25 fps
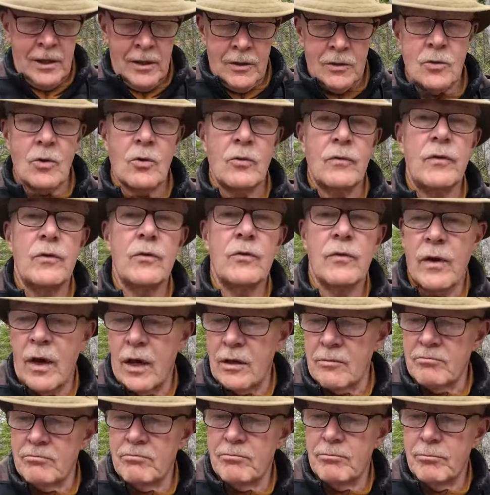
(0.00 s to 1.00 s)
So if you've
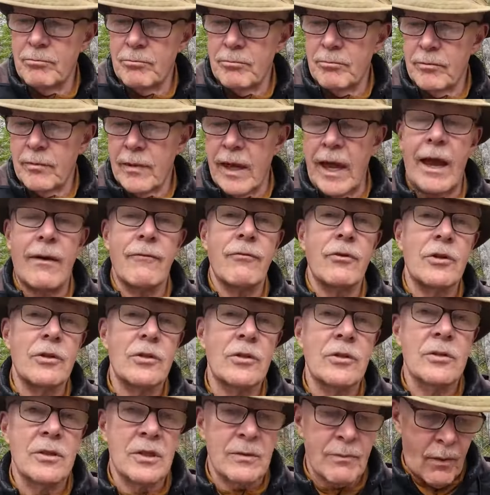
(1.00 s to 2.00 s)
got
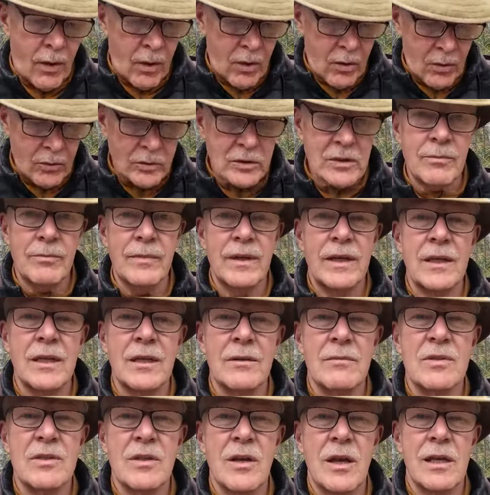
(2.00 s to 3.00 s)
average, small to
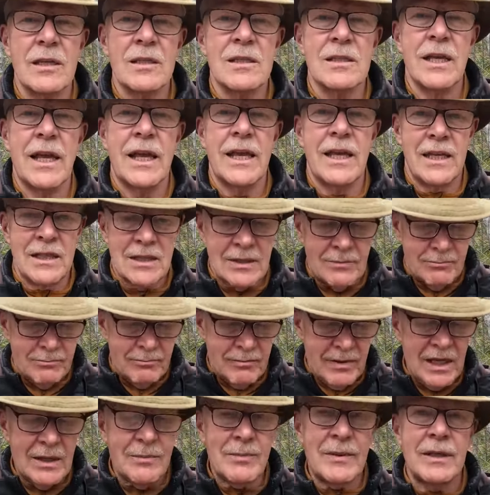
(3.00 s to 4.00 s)
medium-sized hands,
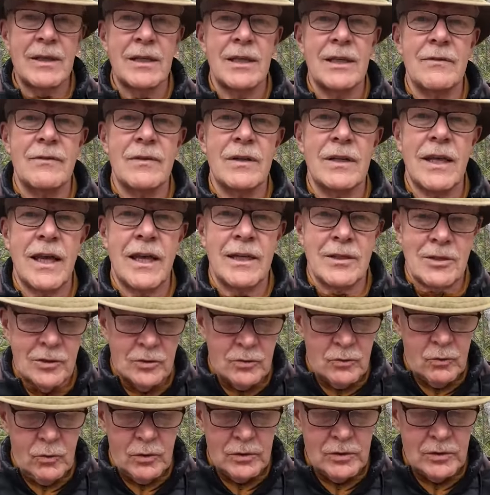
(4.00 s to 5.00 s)
and maybe even edging
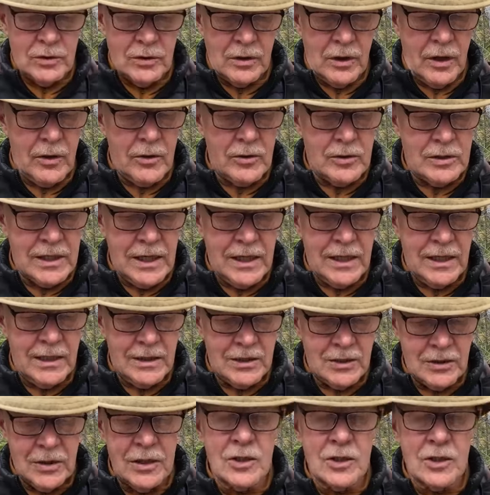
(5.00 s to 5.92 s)
towards large hands,